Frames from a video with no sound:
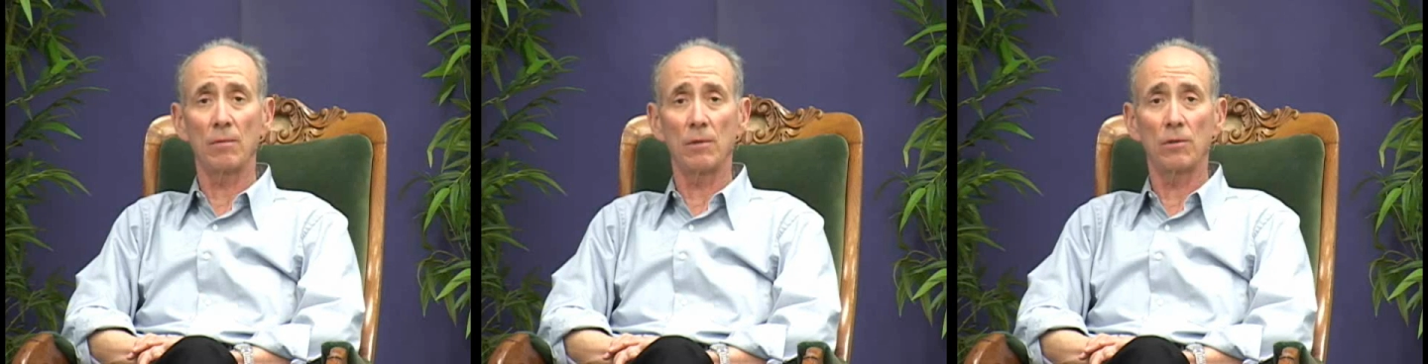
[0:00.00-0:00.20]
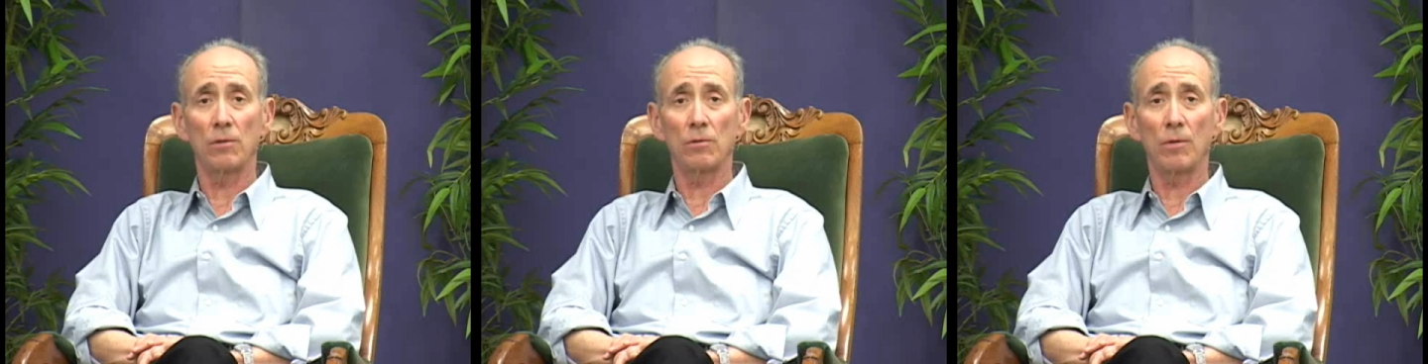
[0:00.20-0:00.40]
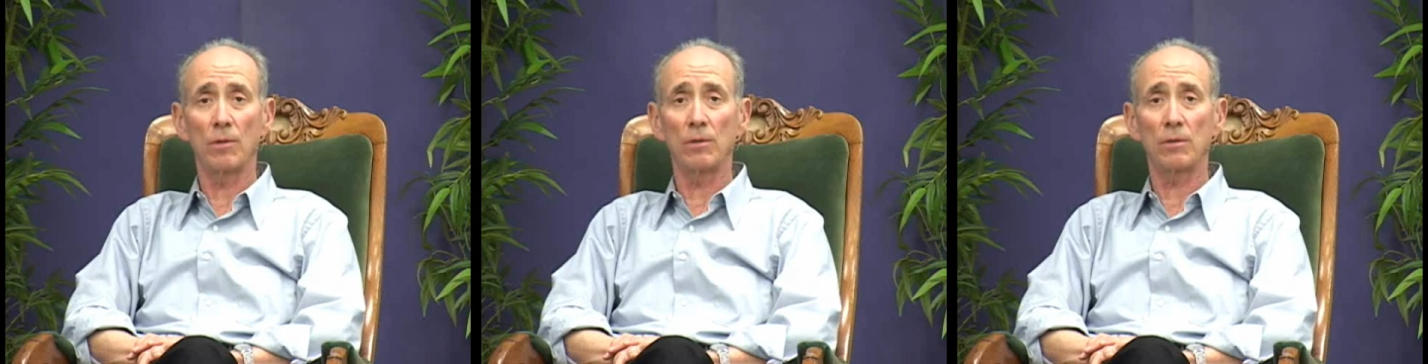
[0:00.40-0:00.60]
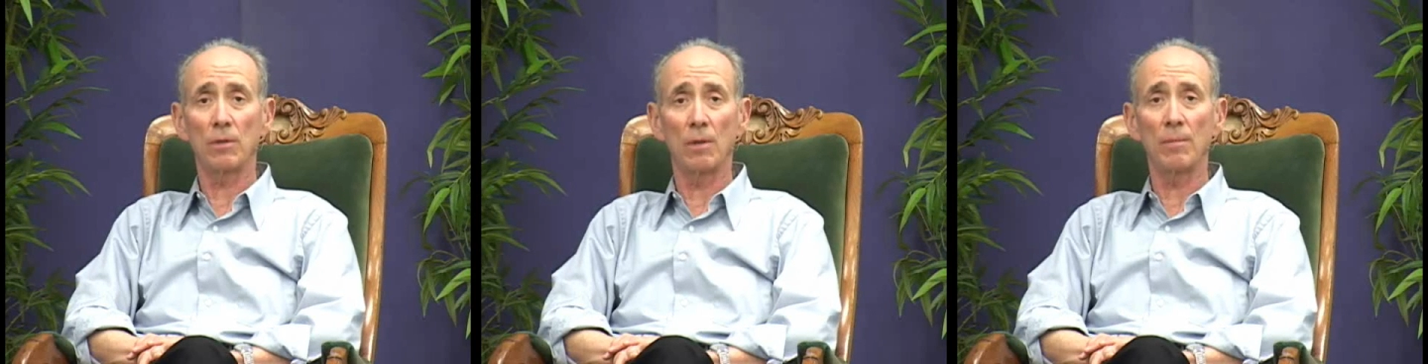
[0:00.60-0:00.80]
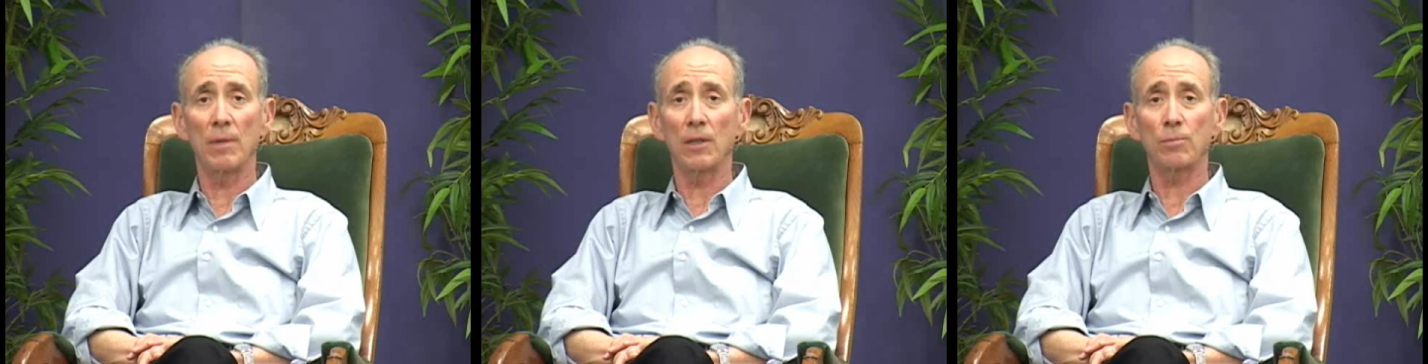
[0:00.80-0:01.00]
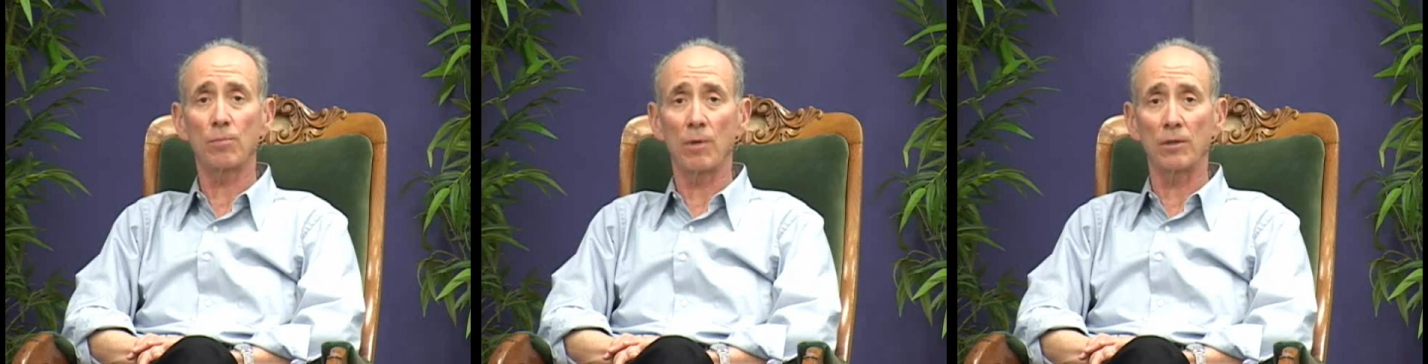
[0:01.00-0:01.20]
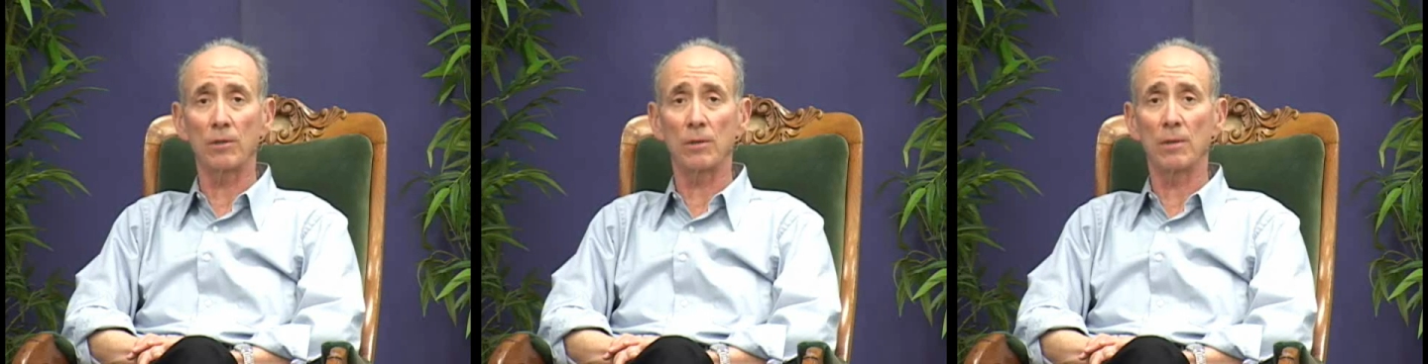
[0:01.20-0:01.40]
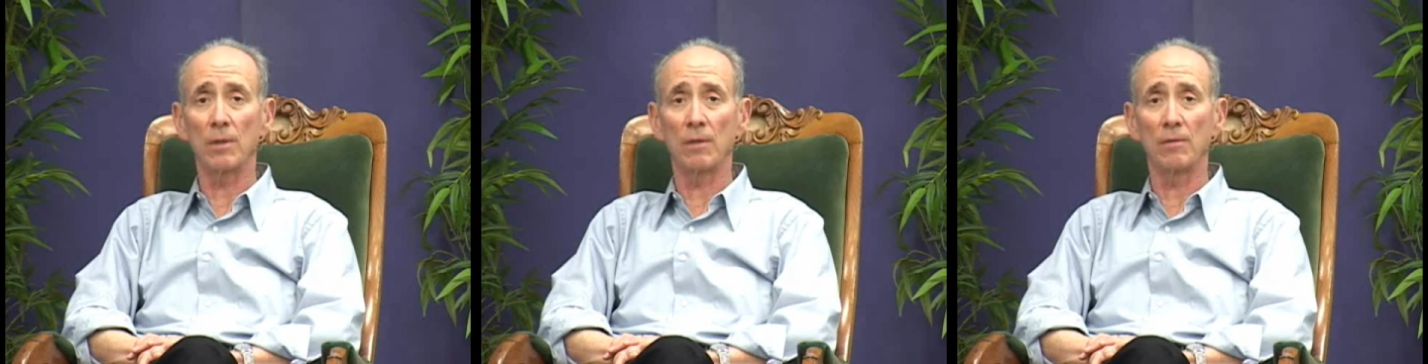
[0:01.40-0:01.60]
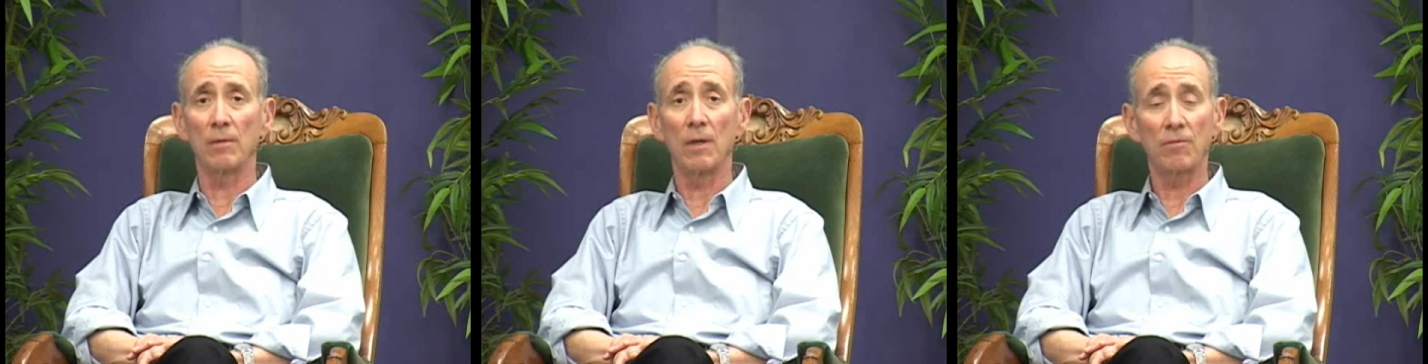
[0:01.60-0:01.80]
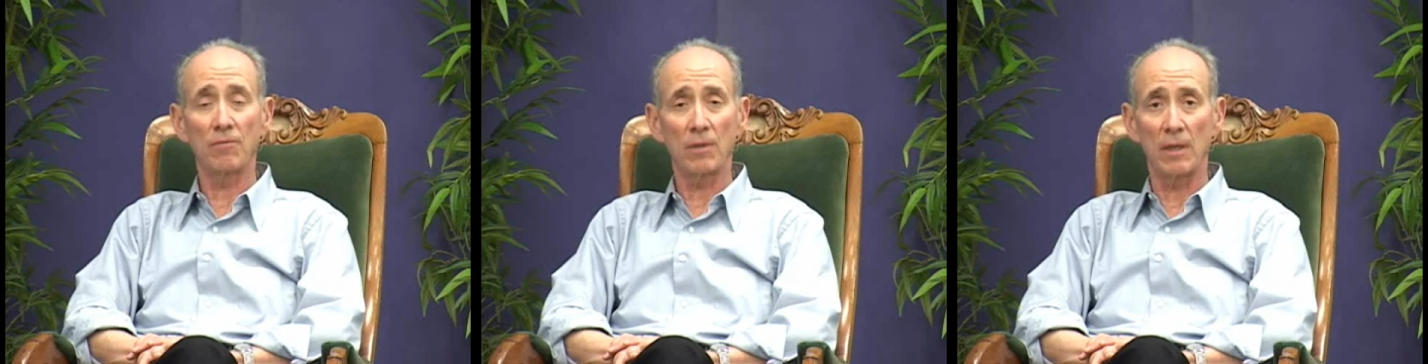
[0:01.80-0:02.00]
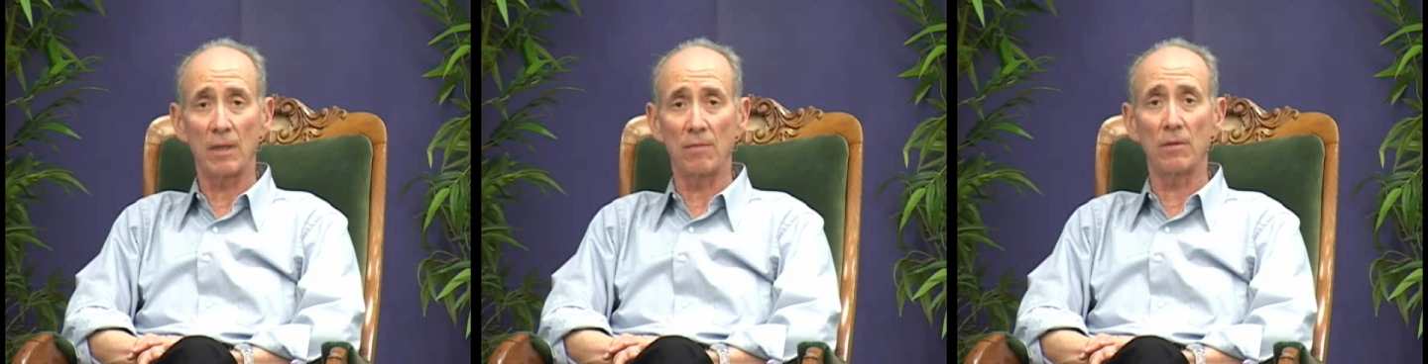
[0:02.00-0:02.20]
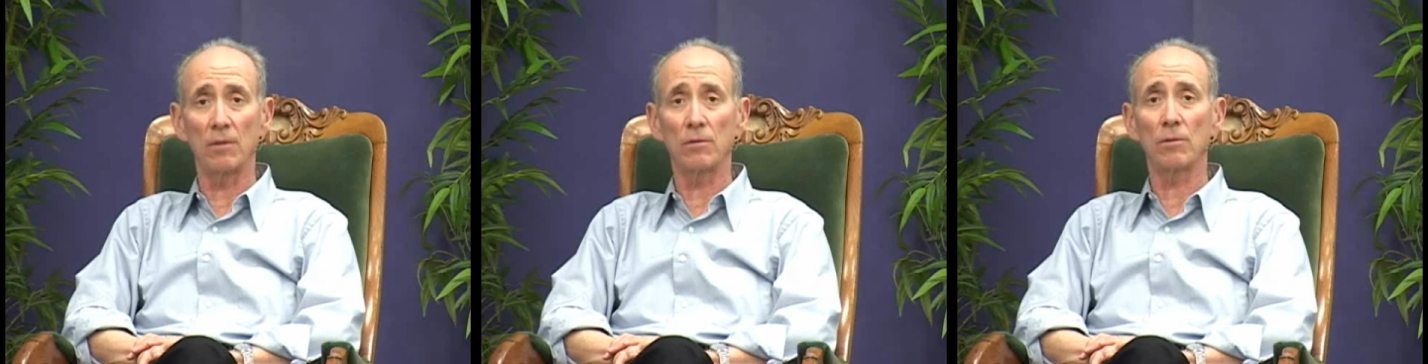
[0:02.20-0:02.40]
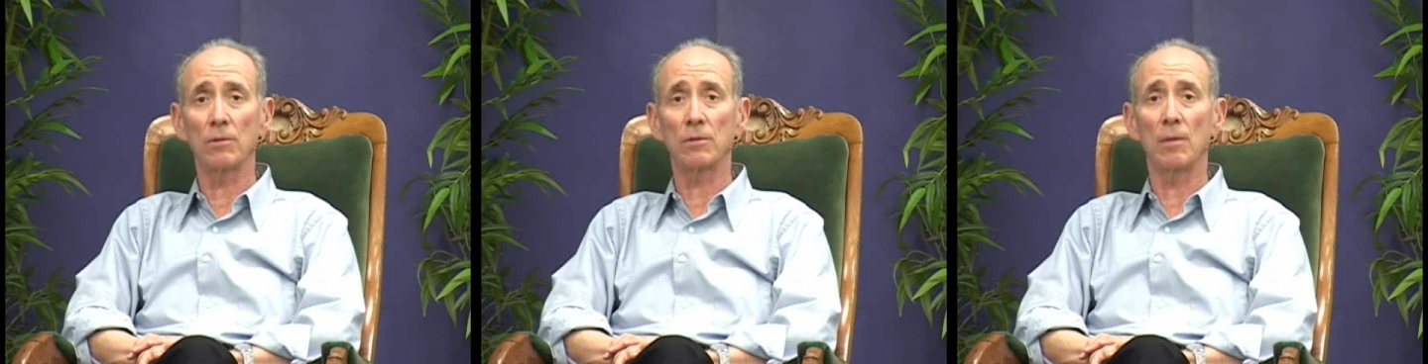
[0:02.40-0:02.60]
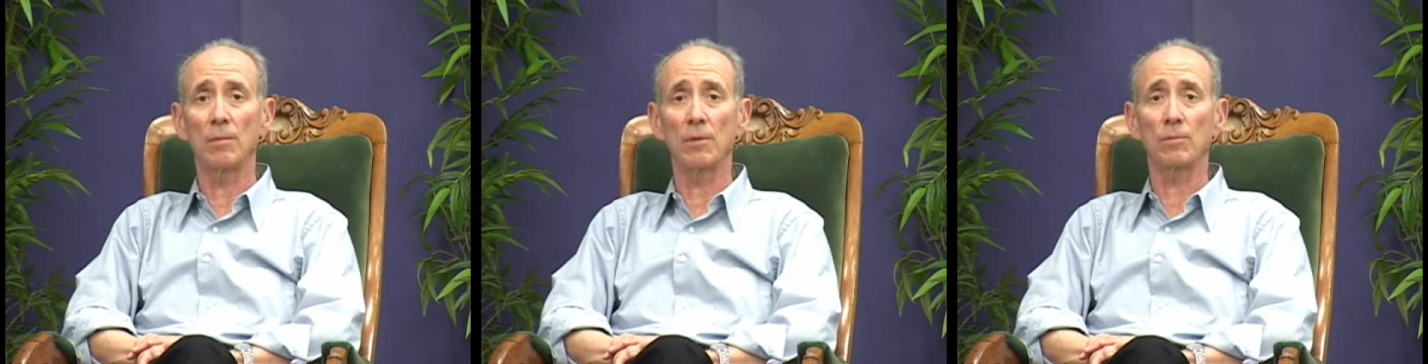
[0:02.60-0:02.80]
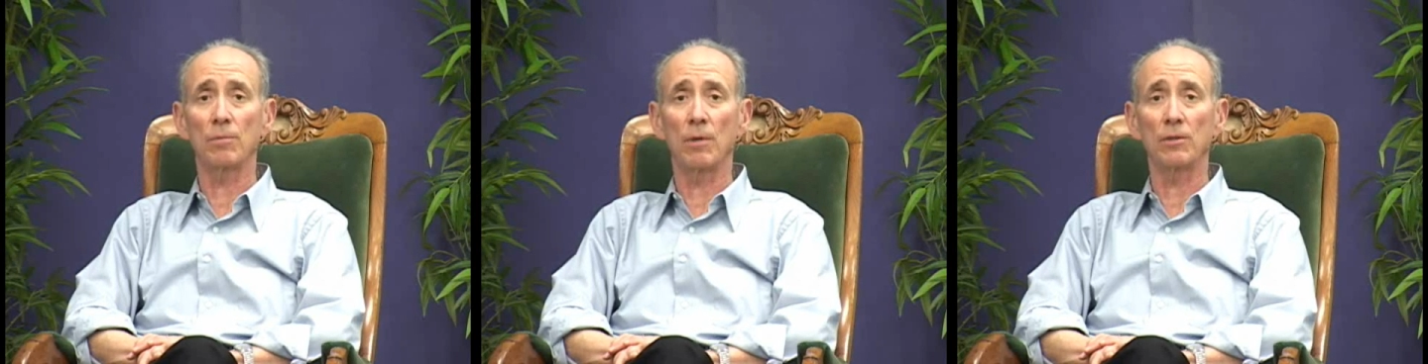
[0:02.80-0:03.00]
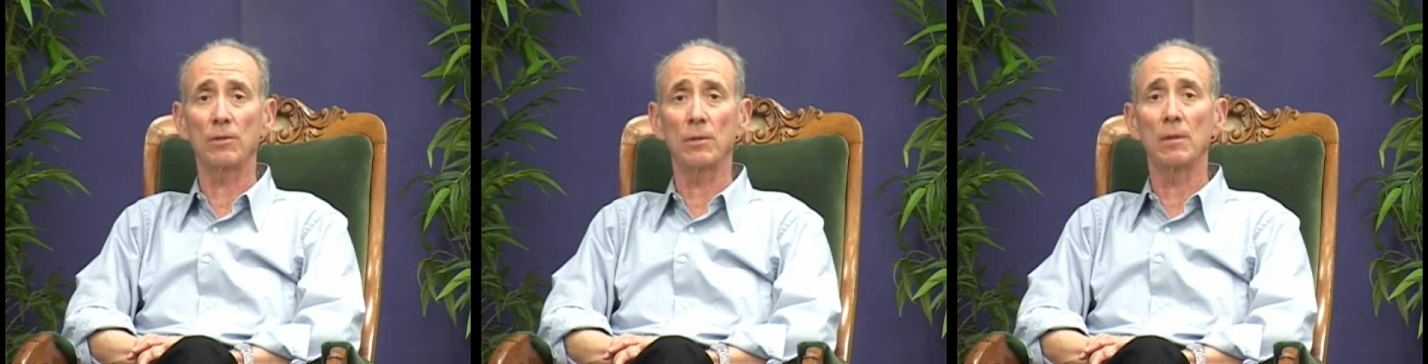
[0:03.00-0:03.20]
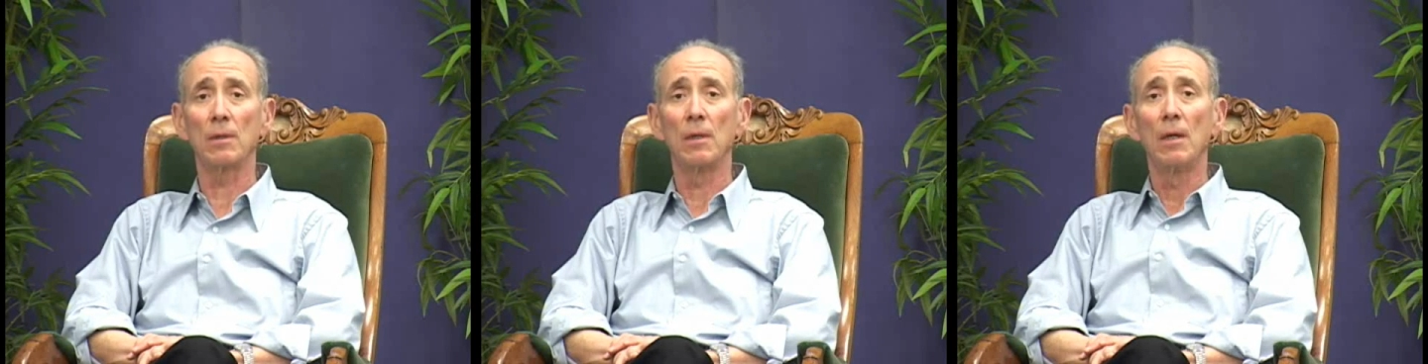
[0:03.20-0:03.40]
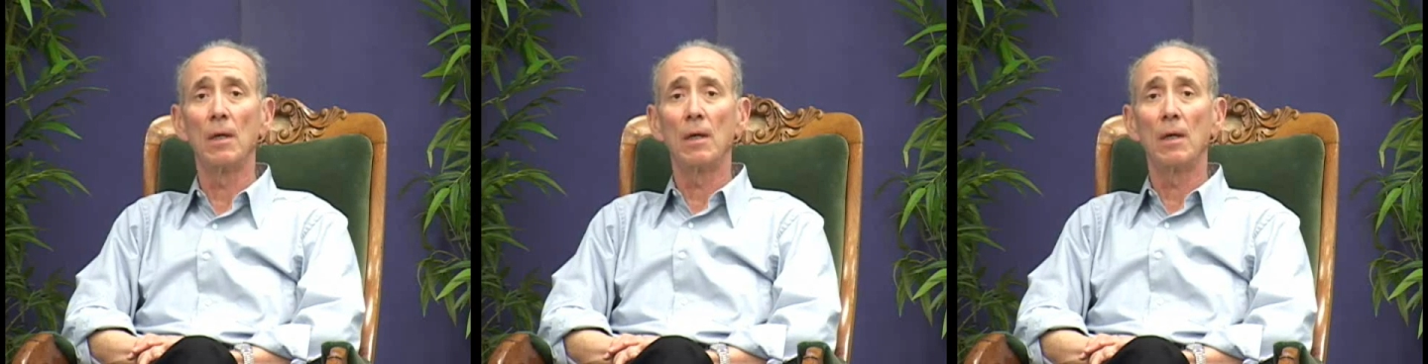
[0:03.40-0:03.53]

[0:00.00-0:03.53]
which is always some expression of forgiveness or some expression